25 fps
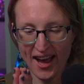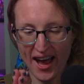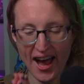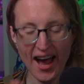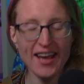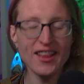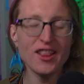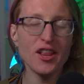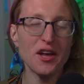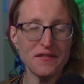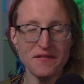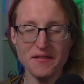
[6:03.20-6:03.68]

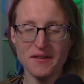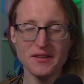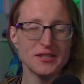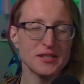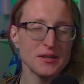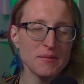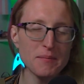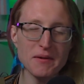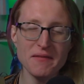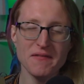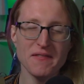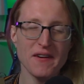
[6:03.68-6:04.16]
I love,
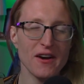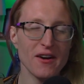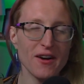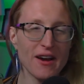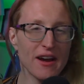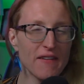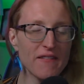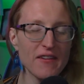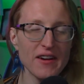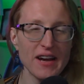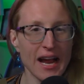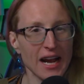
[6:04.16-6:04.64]
to be fair,
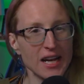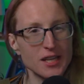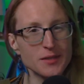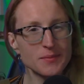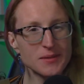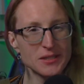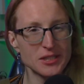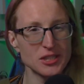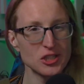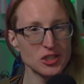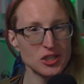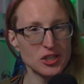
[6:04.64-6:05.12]
if an
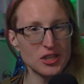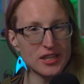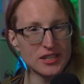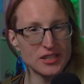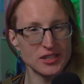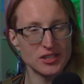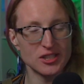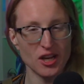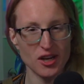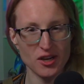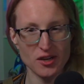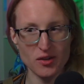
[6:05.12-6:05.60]
exposition
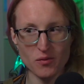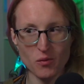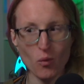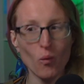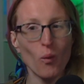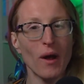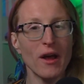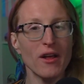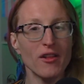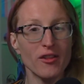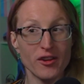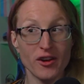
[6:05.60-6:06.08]
is done
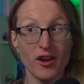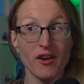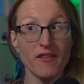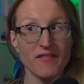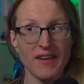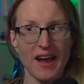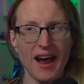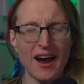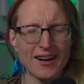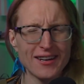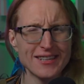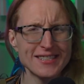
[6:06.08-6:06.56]
well enough,
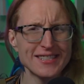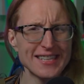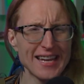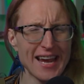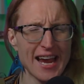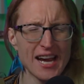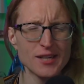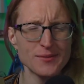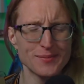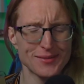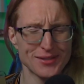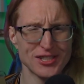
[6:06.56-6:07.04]
honestly,
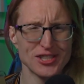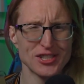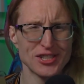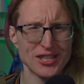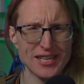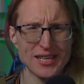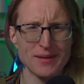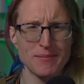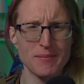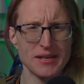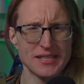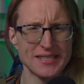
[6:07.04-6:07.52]
exposition
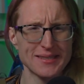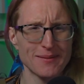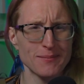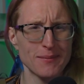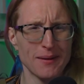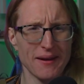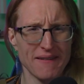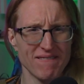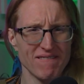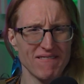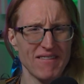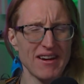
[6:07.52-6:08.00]
can be some of
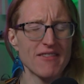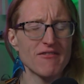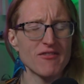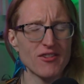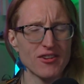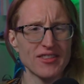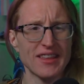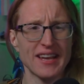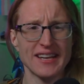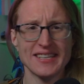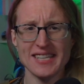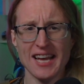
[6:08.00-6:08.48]
my
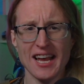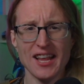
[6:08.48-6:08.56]
favorite things.